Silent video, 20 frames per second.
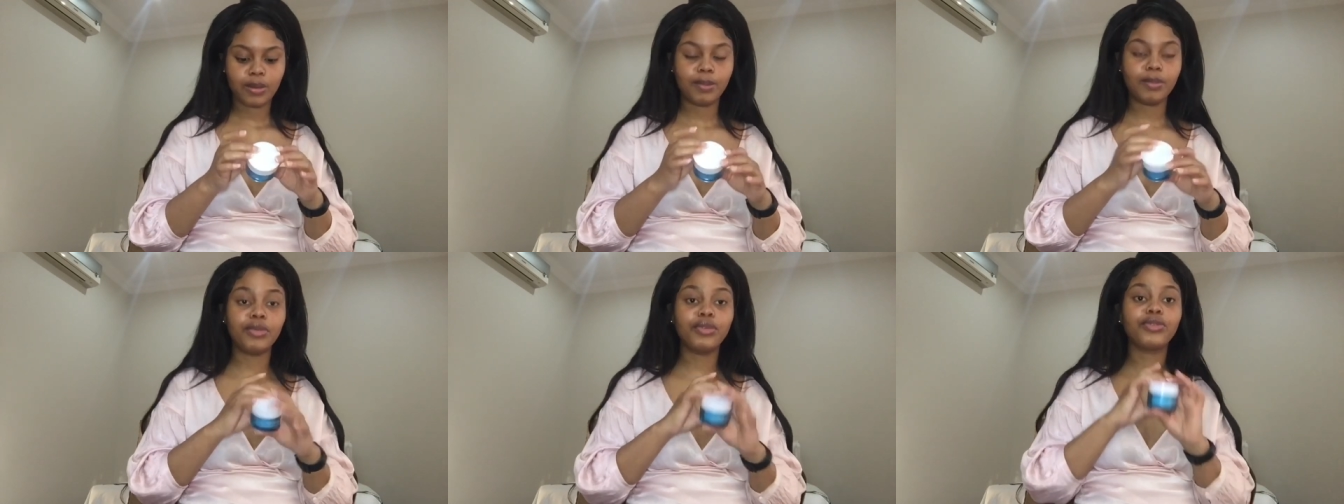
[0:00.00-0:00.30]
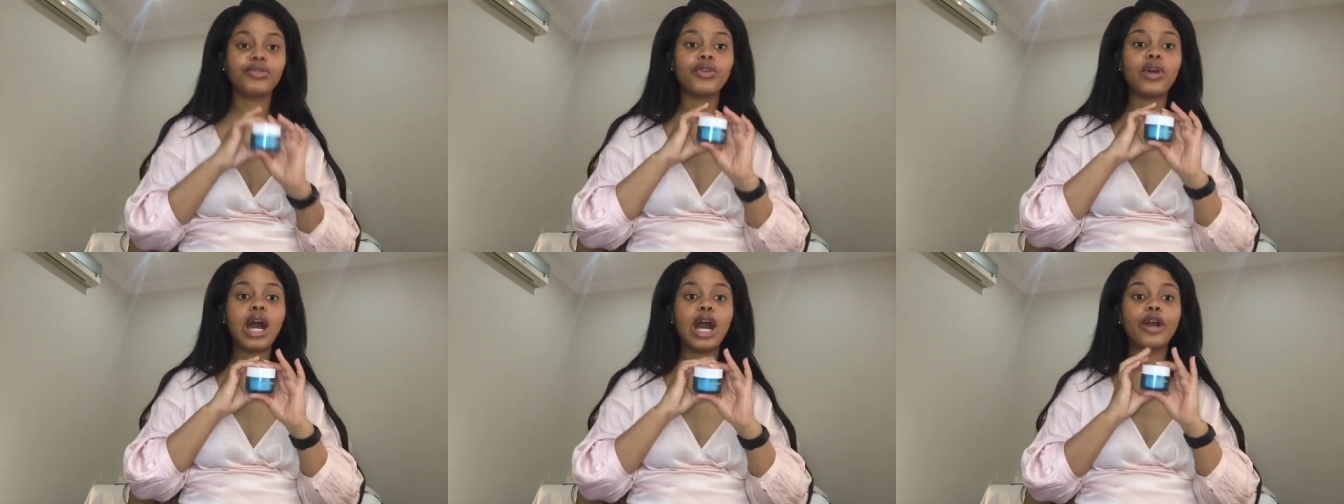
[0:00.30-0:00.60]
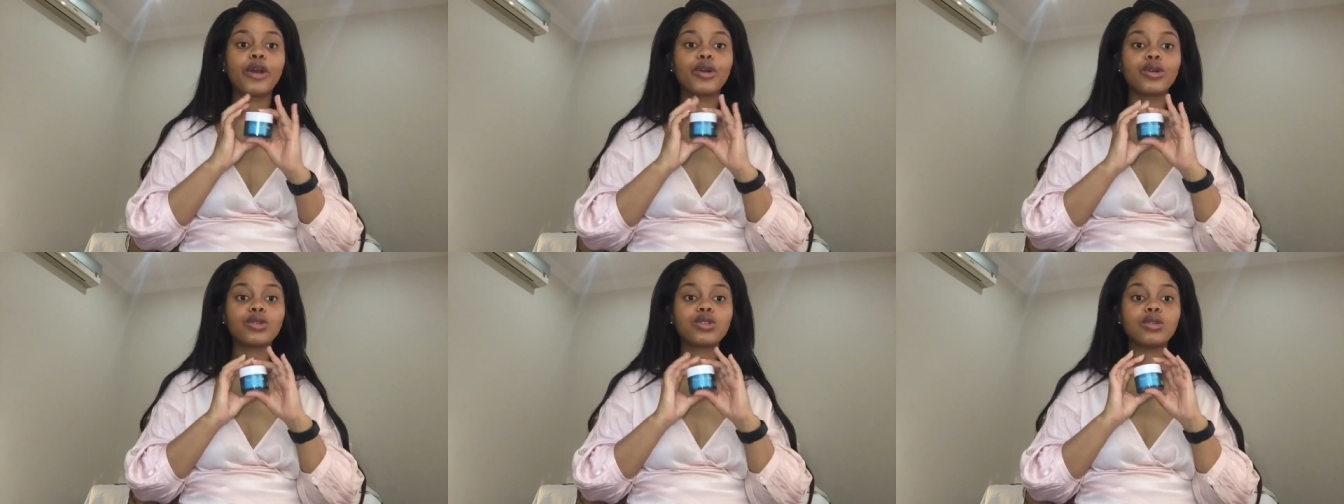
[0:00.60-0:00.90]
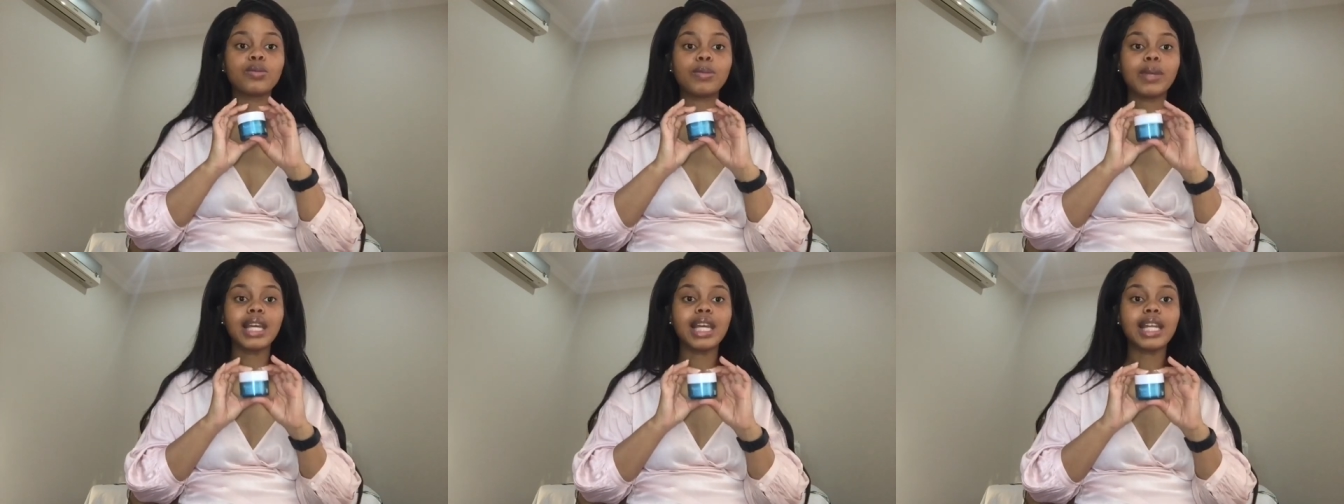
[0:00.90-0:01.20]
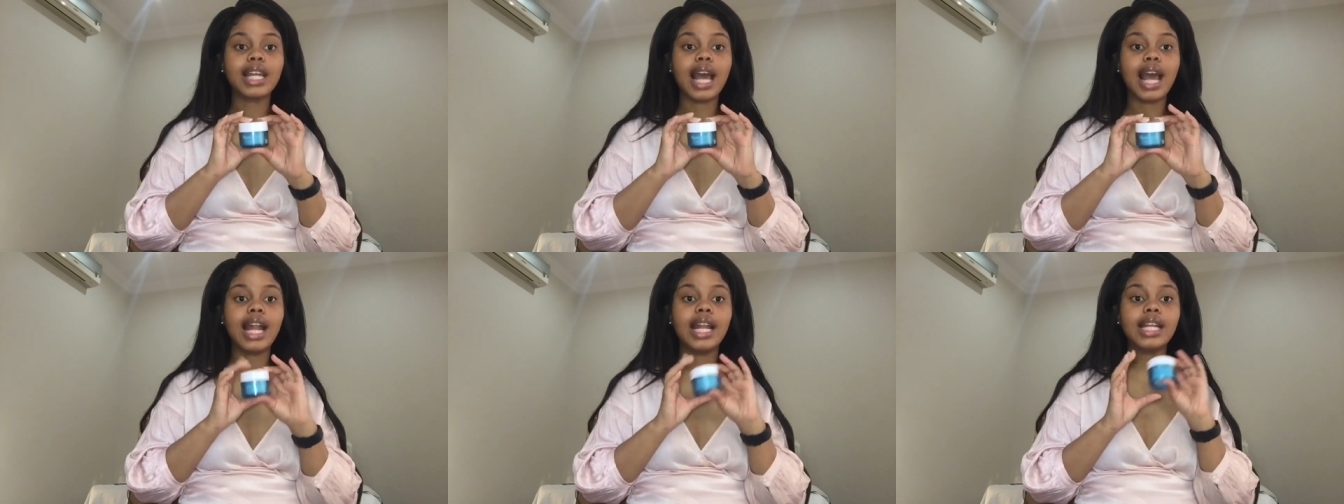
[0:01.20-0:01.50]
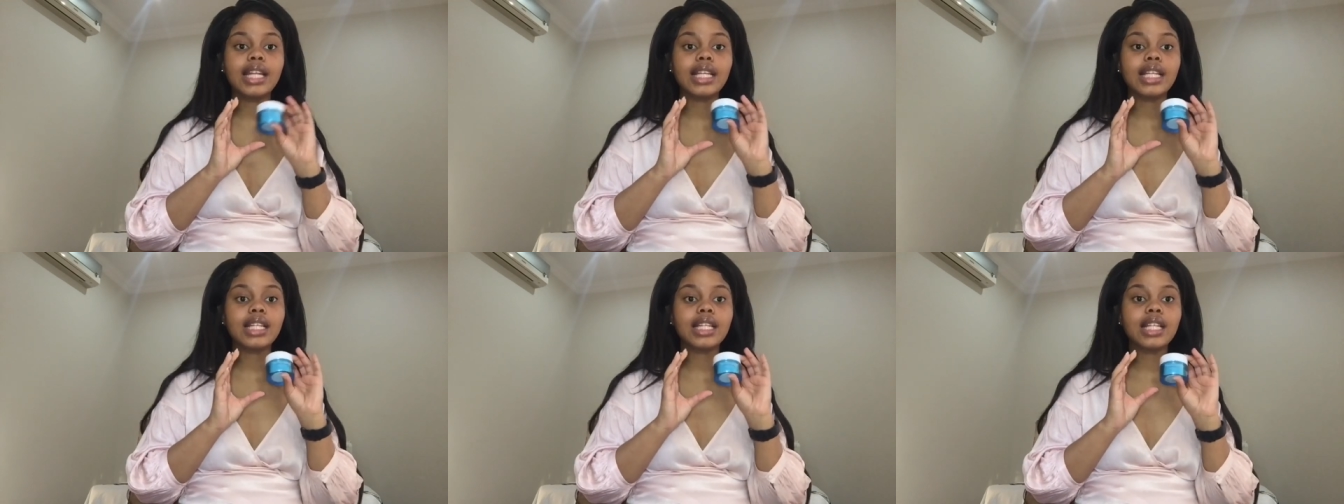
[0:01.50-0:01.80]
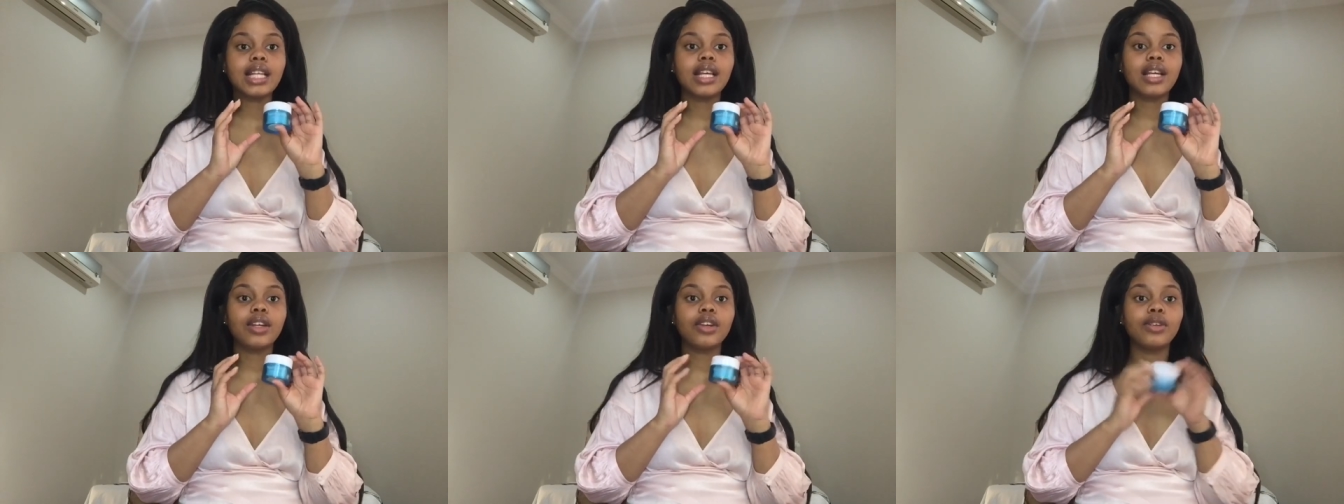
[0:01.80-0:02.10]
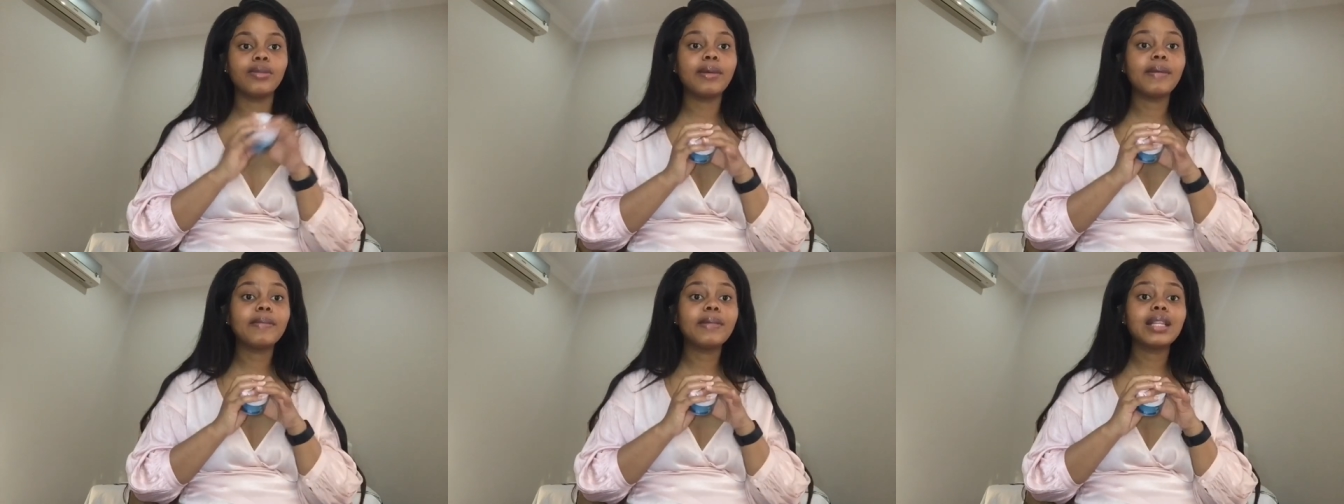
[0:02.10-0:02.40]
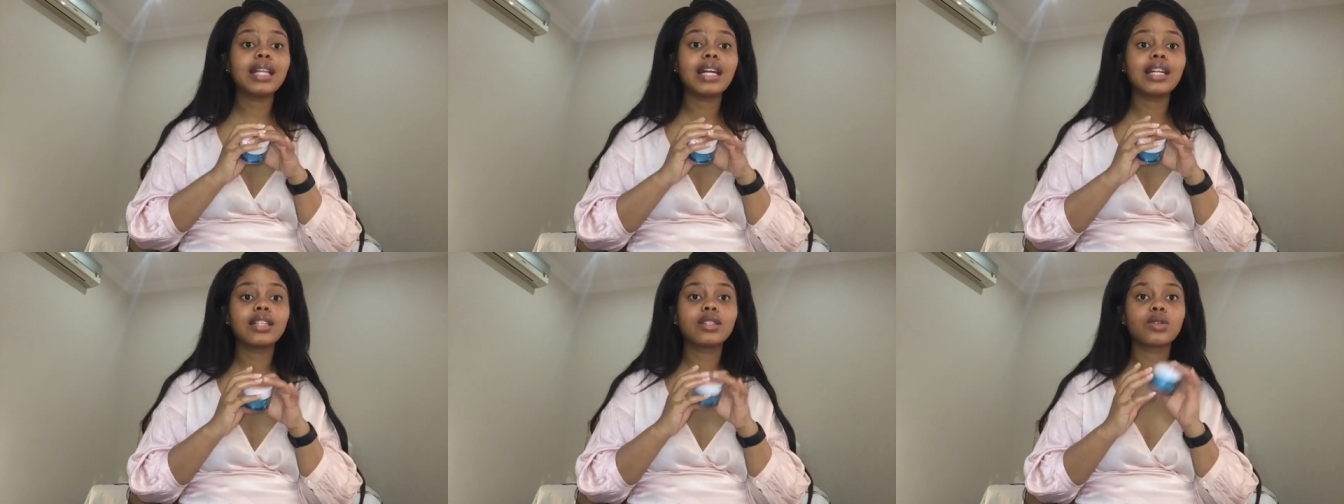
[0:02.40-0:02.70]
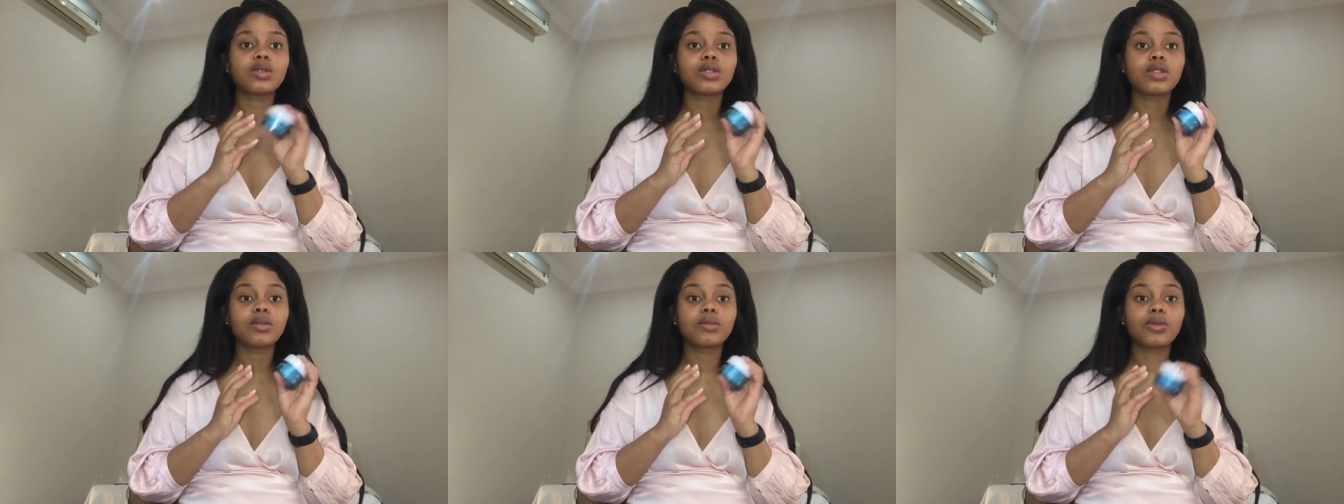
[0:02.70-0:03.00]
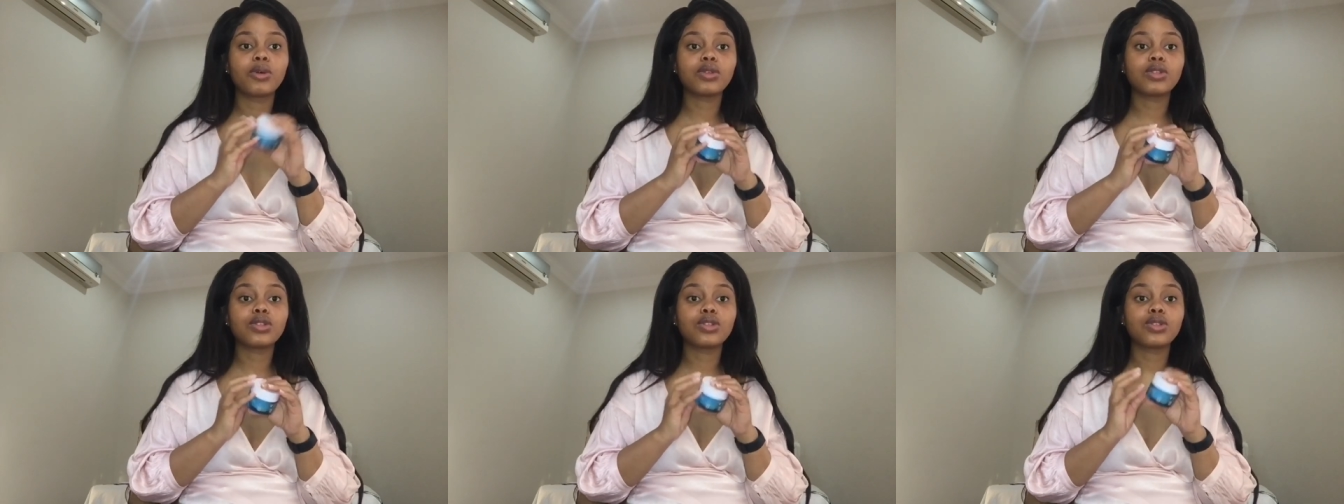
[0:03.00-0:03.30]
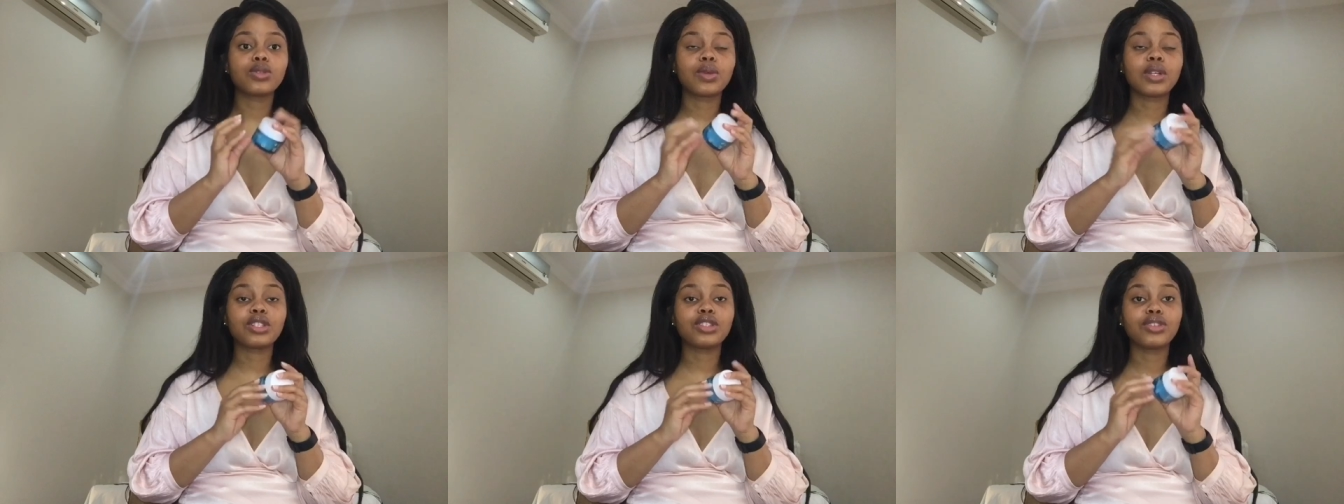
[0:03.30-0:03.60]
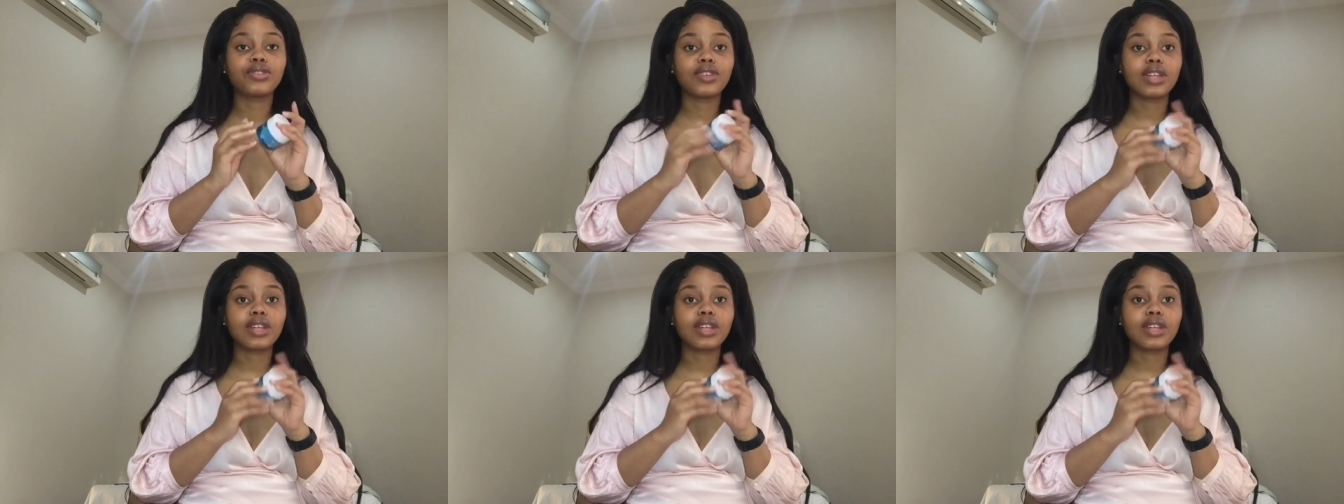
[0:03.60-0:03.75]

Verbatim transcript: before I go to bed and remember that it's also important to wash your